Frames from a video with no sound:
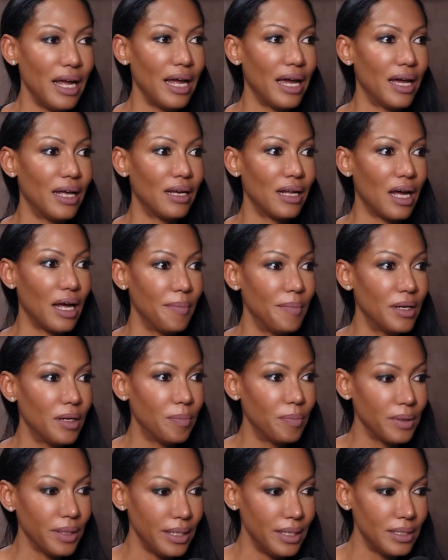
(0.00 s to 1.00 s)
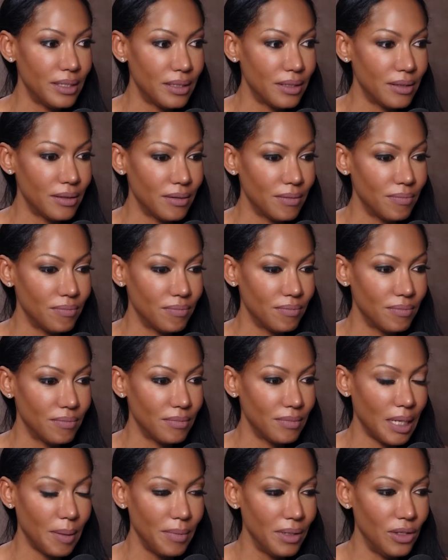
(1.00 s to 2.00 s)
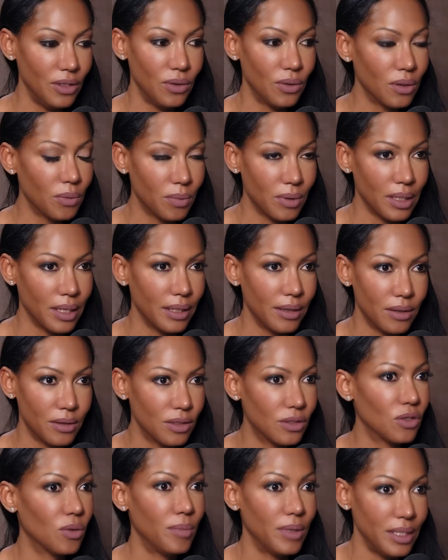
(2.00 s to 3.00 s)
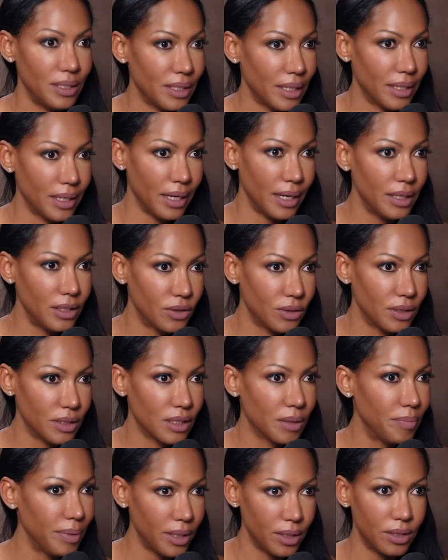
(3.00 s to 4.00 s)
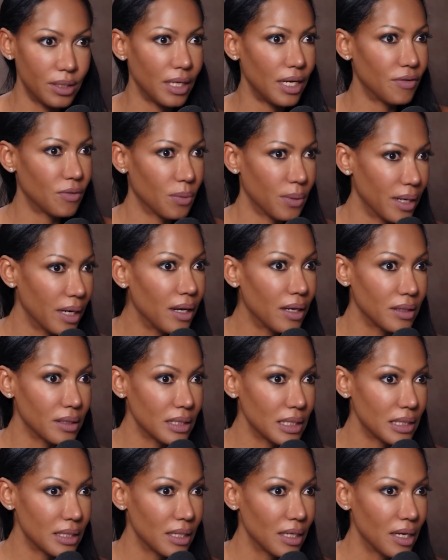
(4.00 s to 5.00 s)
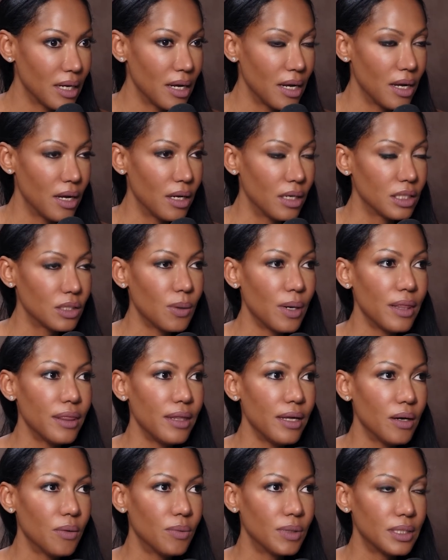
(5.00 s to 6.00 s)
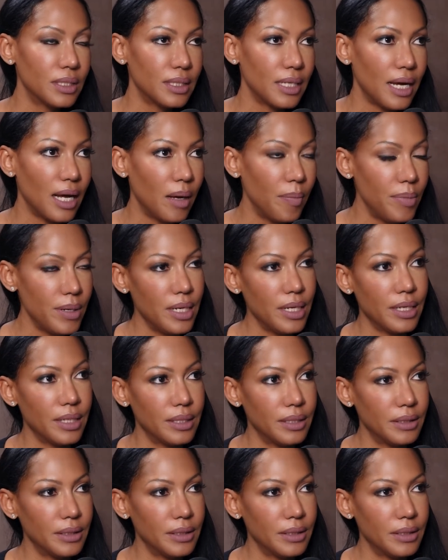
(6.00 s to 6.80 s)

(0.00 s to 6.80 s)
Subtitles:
And I'm in New York where there are so many psychiatrists compared to everywhere else. So I think what's happening